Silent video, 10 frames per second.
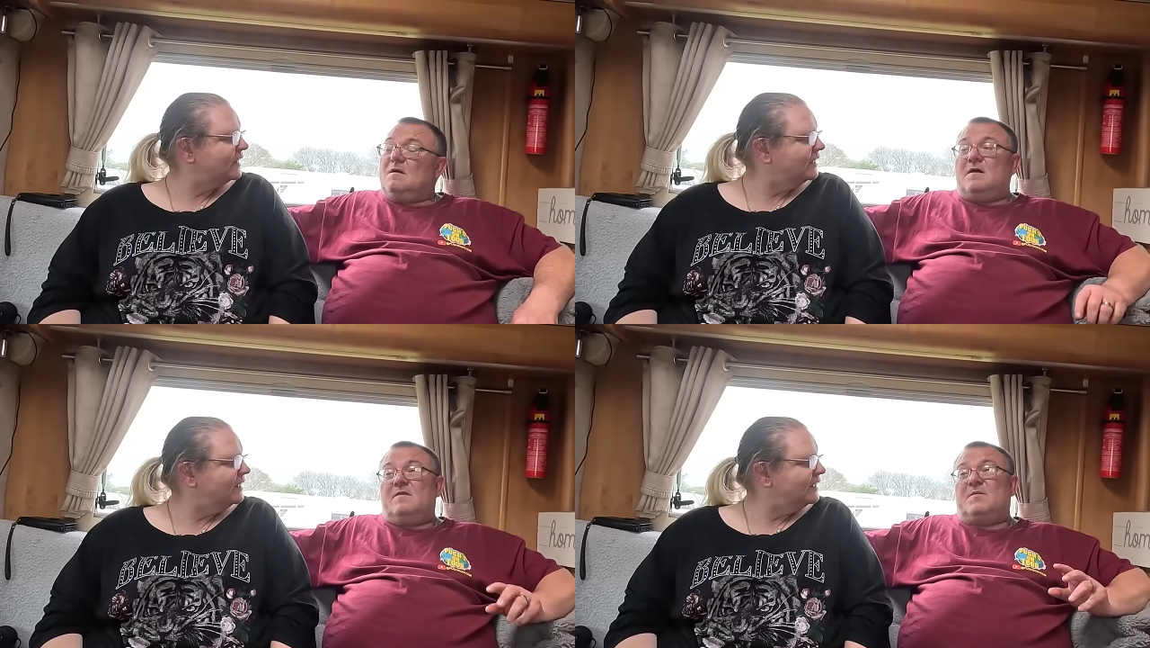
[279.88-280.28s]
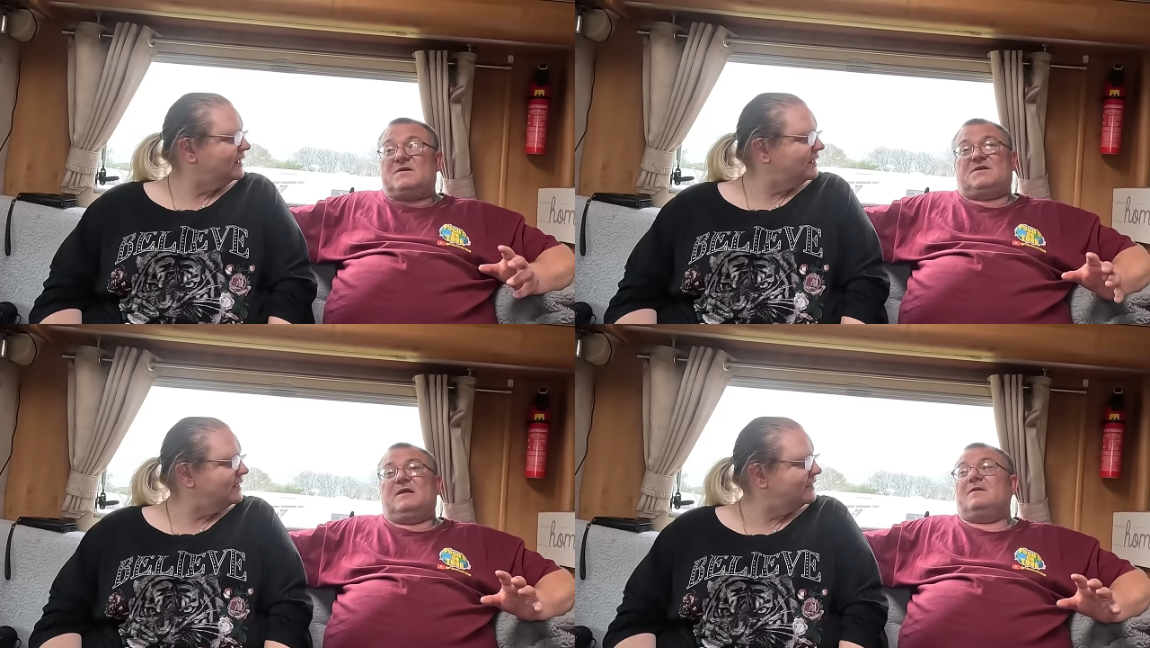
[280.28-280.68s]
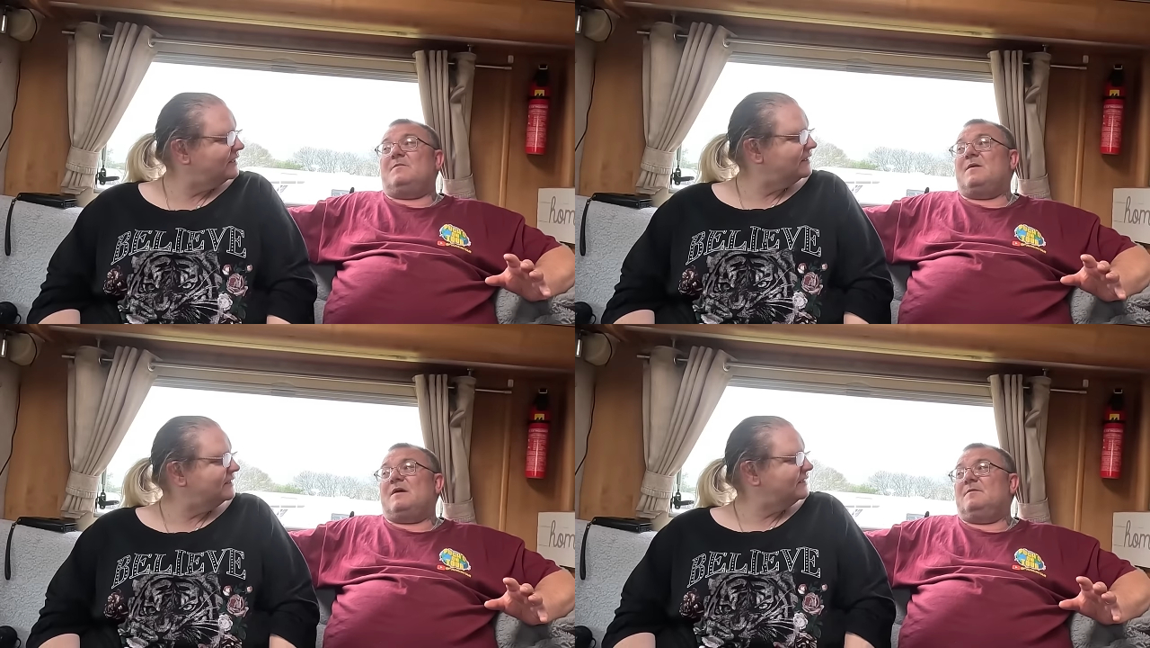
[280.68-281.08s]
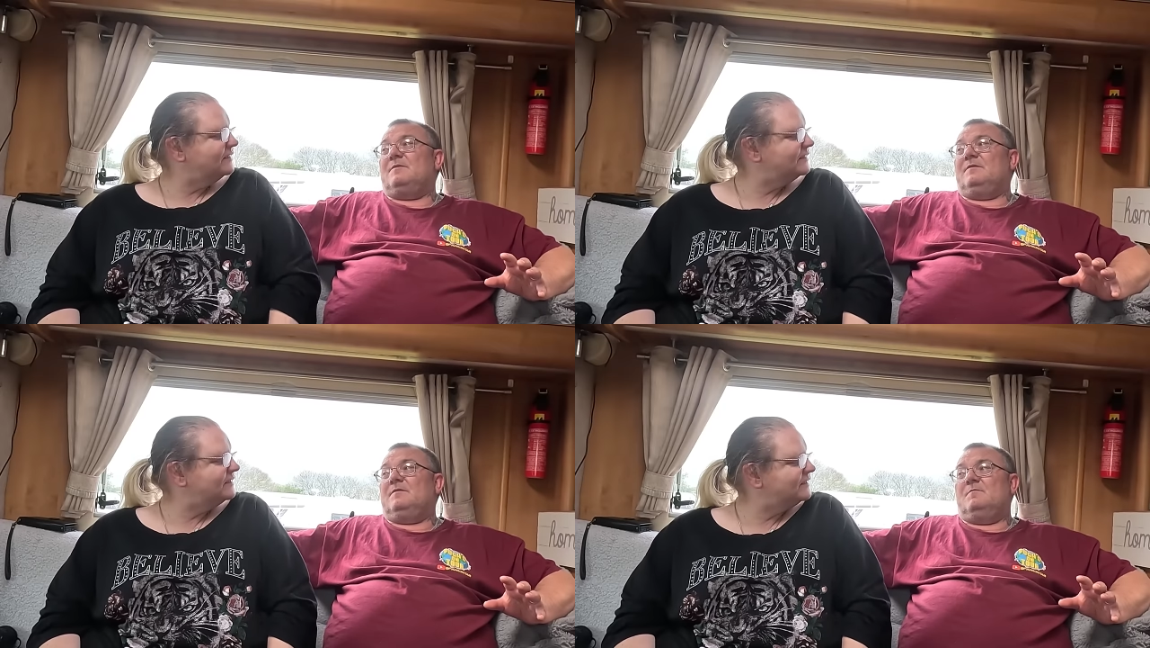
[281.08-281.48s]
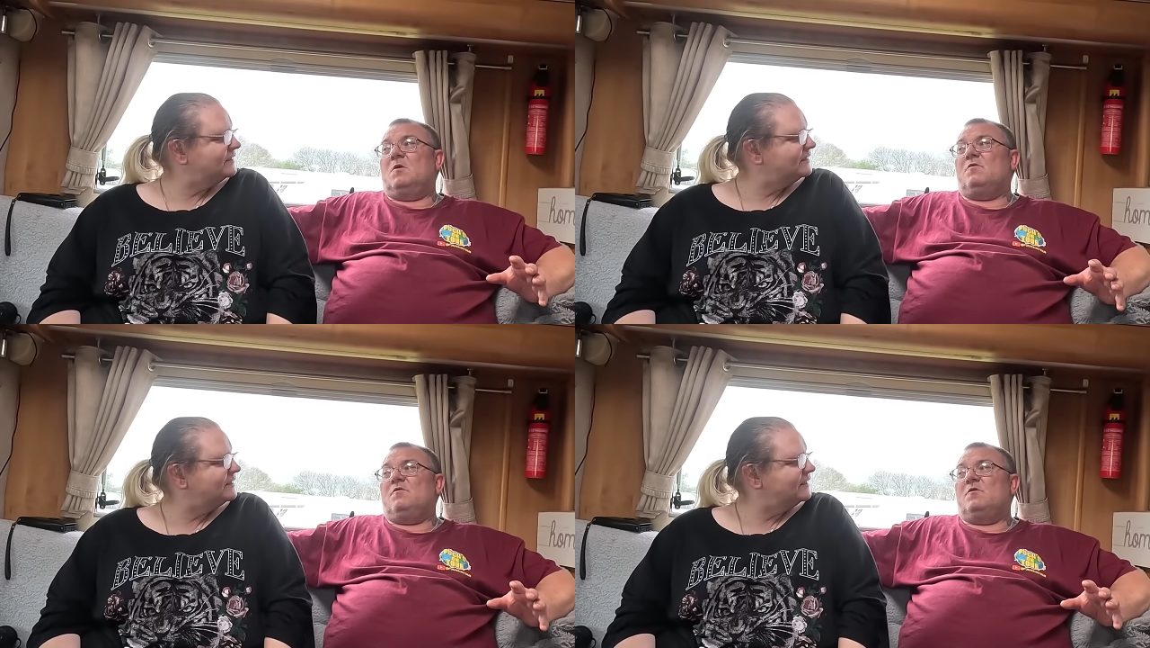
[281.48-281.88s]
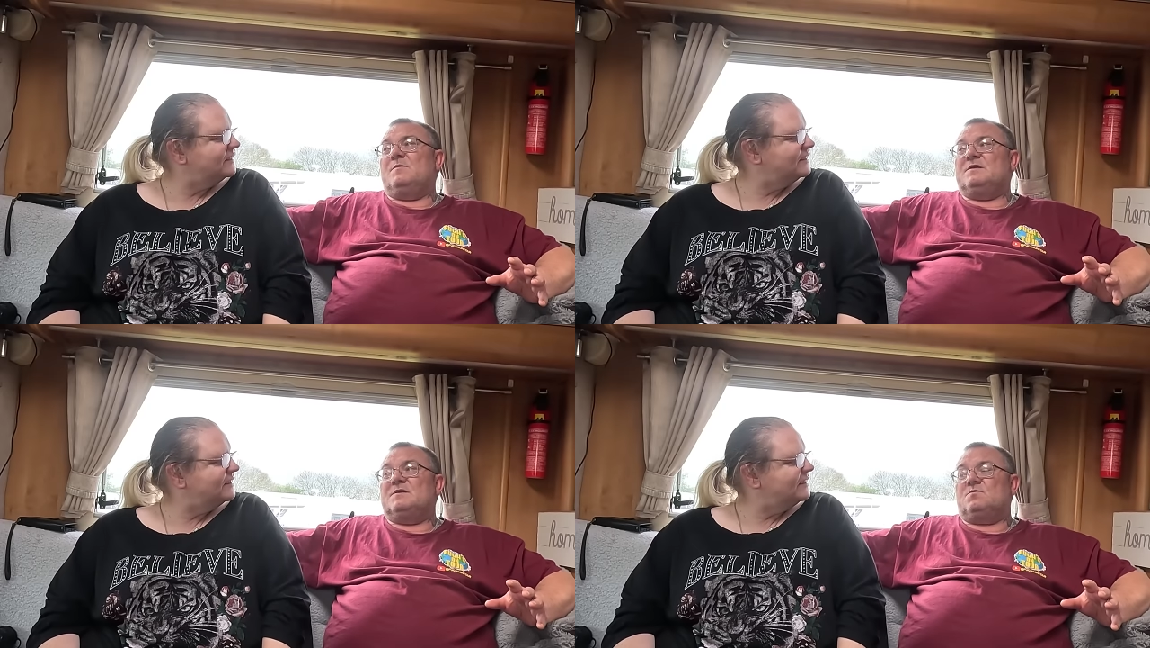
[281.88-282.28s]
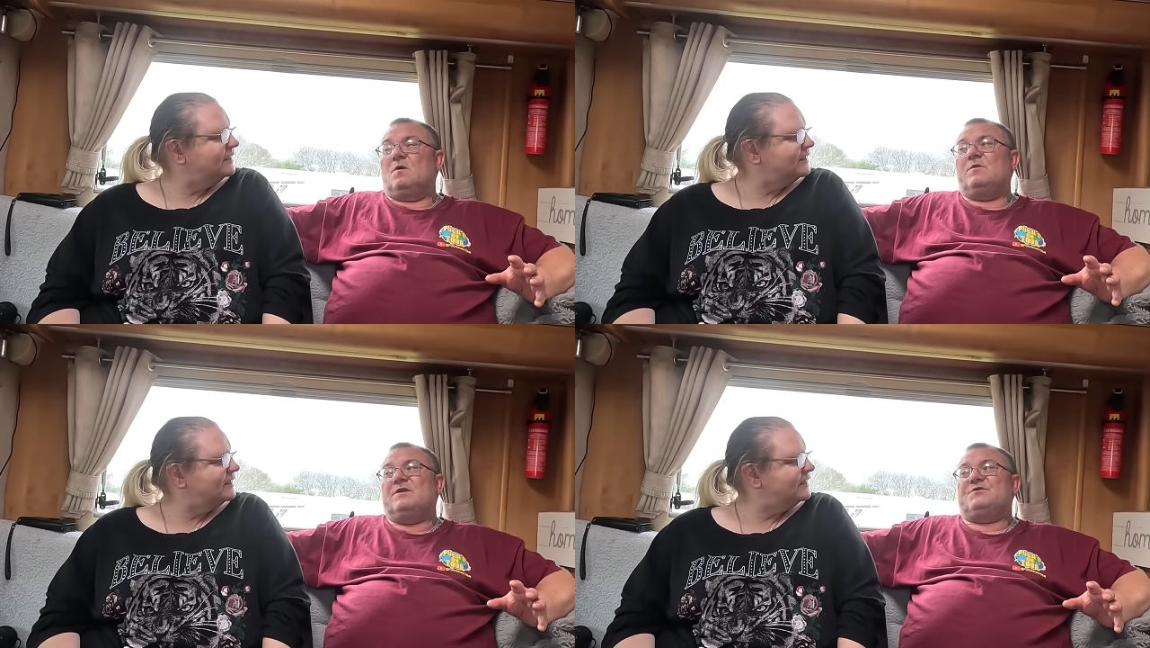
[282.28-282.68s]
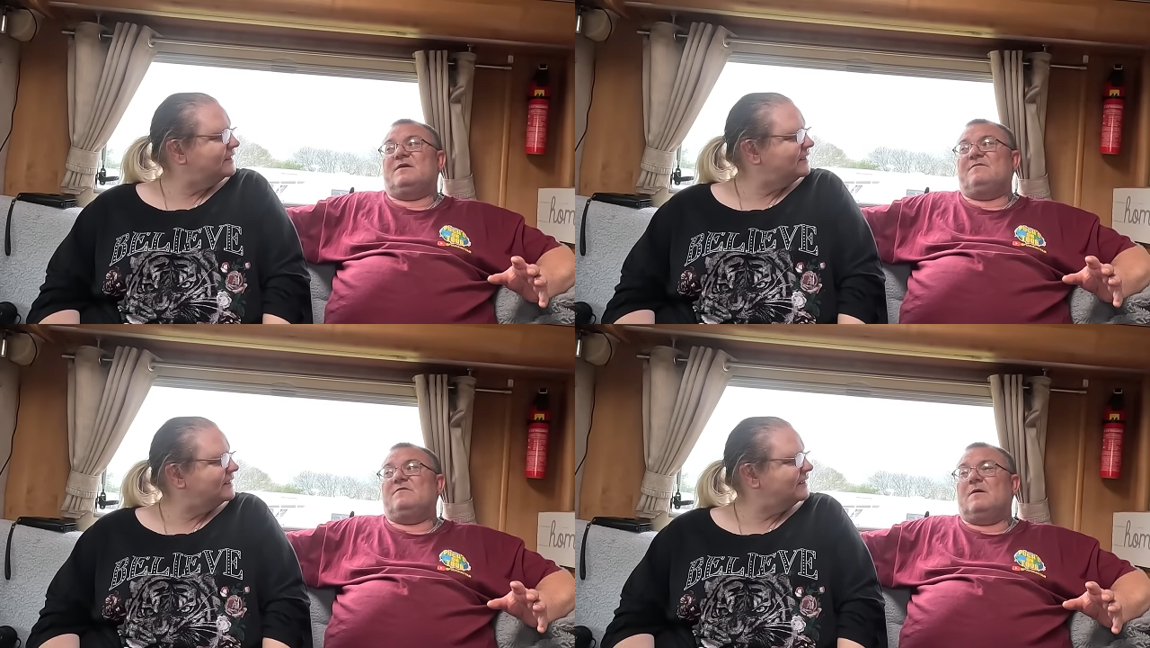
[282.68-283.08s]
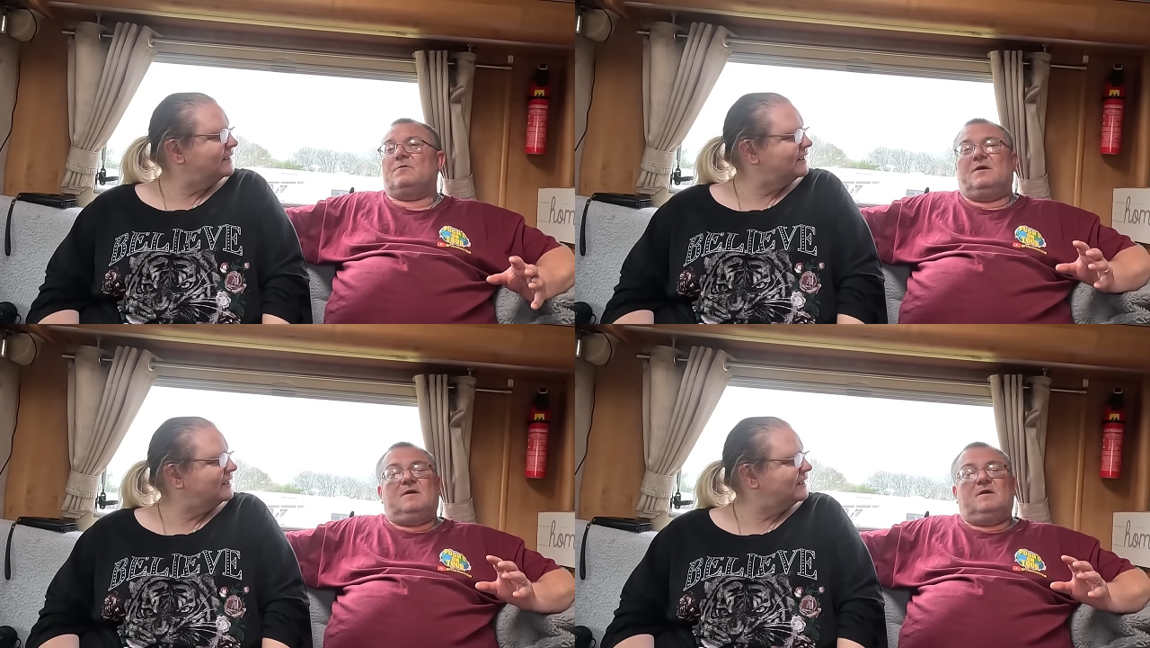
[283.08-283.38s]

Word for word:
Speaker 1: And the best thing about them motorhome is as well when you're driving around.